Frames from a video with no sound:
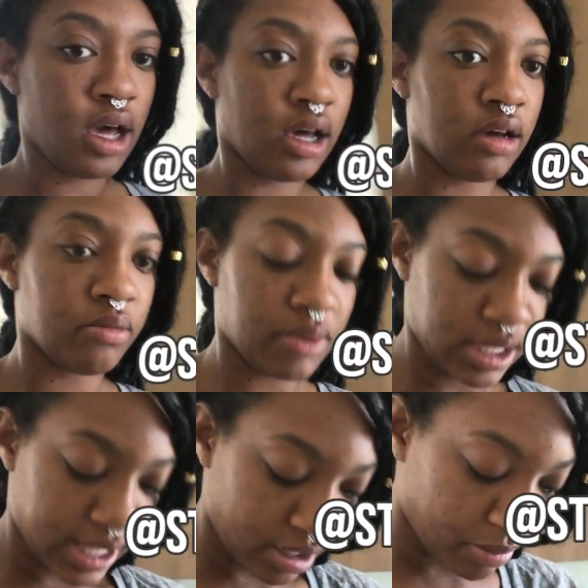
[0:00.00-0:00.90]
um, a
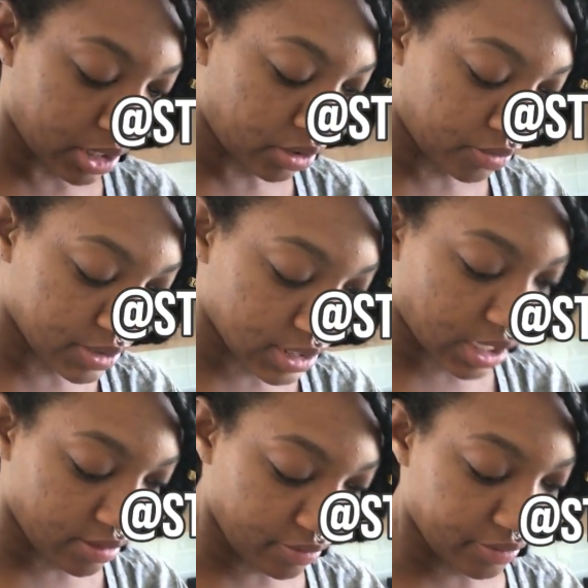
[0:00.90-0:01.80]
lot of my new
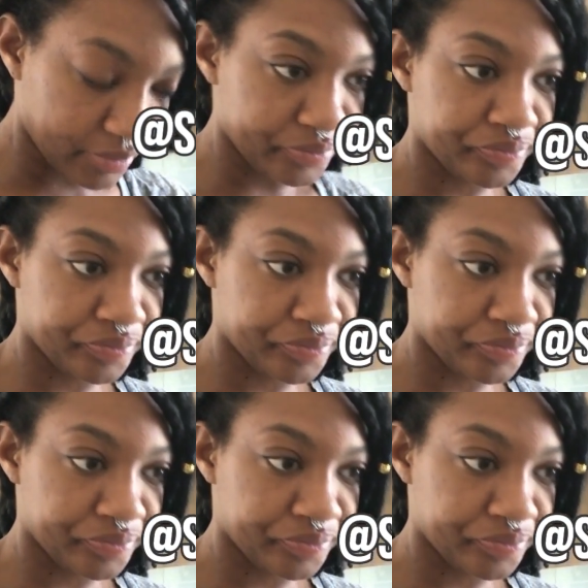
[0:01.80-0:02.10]
stuff.